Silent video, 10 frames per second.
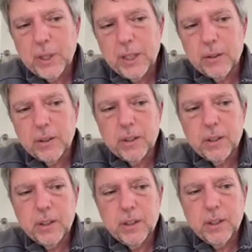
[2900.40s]
Well,
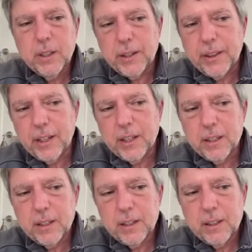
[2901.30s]
I
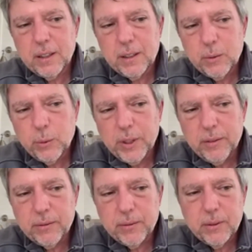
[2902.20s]
think
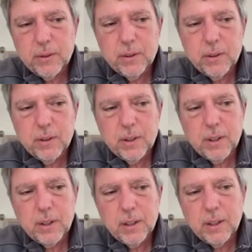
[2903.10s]
we've,
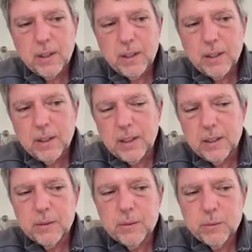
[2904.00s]

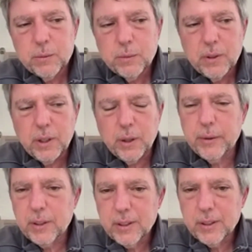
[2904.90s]
uh,
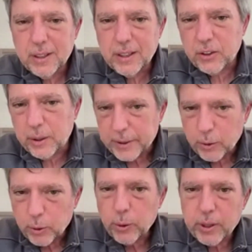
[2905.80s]
like I said, I mean,
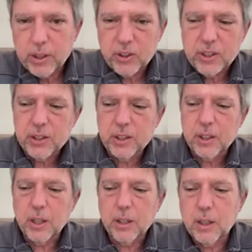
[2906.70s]

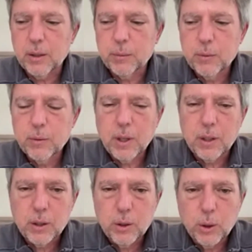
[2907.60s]
organizationally,
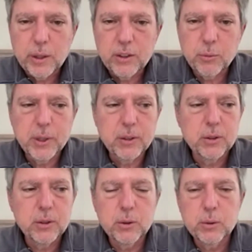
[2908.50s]
our goal has been
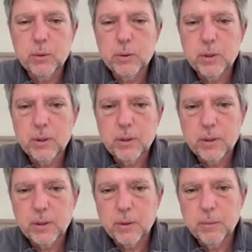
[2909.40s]
to
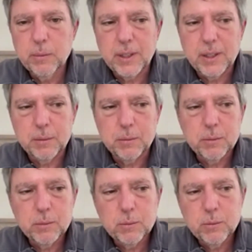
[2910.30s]

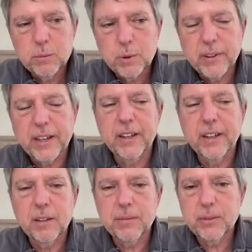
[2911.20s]
um, provide
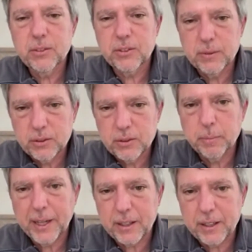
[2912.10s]
enough services
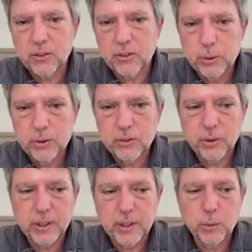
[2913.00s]
back to schools
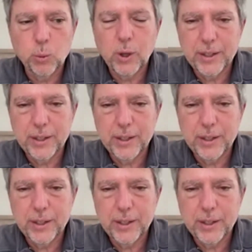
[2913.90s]
so that